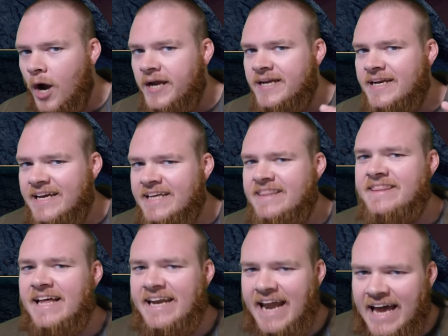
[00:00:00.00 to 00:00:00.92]
in the
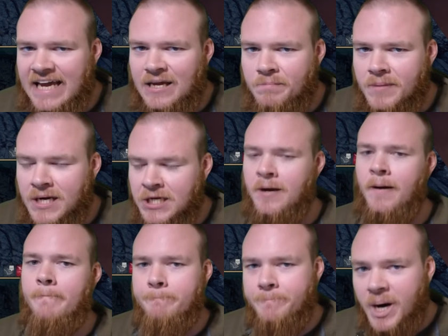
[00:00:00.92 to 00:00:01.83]
name.
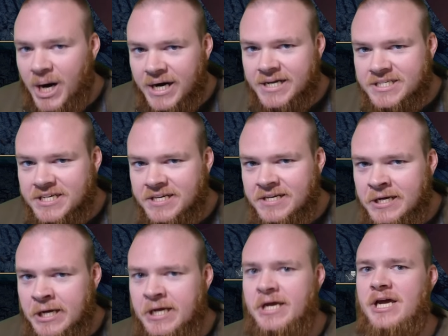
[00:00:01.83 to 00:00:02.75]
But
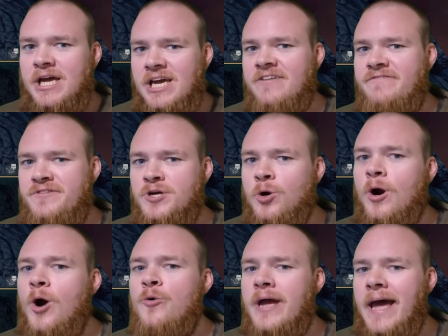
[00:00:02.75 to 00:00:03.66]
if you're
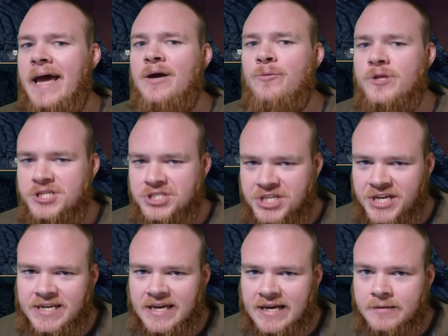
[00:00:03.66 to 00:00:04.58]
okay with
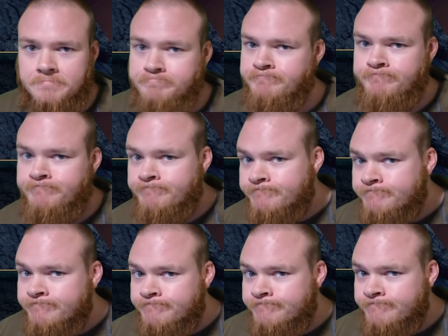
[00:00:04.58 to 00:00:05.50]
cheating,
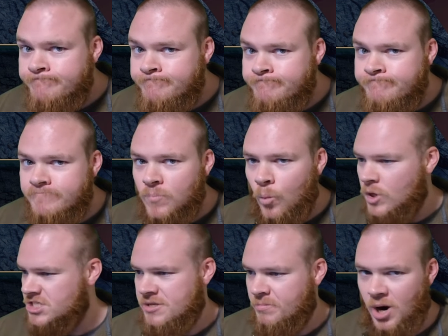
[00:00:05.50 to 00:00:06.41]
what's
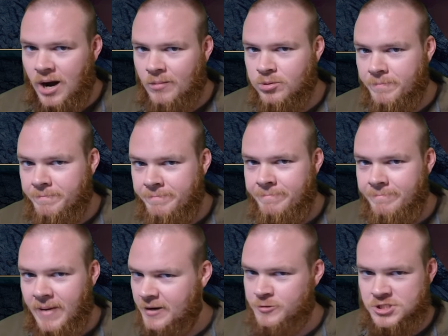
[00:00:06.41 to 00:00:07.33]
the problem? I
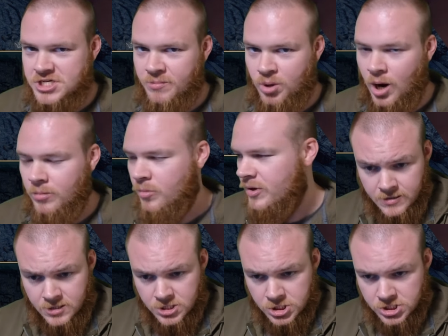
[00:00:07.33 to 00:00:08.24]
don't see a problem with it.
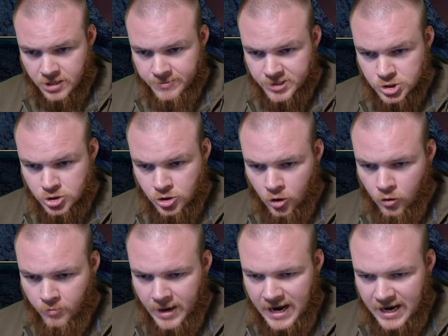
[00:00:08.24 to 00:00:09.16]
Summon Scroll
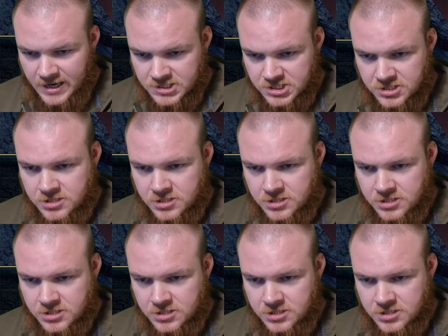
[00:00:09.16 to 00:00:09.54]
Box.